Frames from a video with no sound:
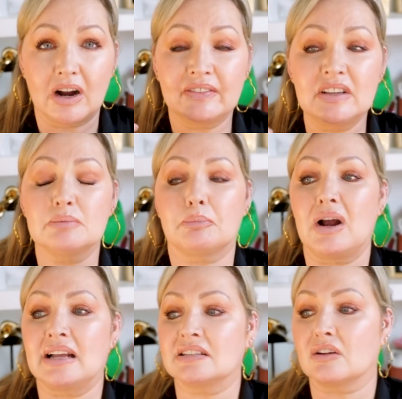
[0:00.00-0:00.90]
And these
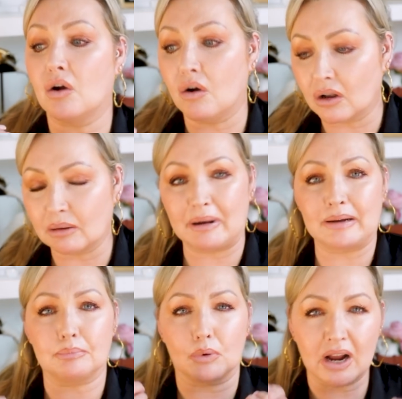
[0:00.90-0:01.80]
brands are all
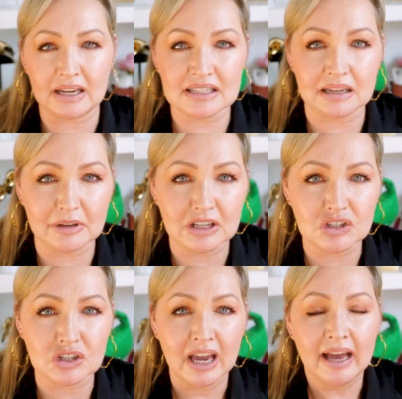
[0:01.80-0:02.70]
about brand image,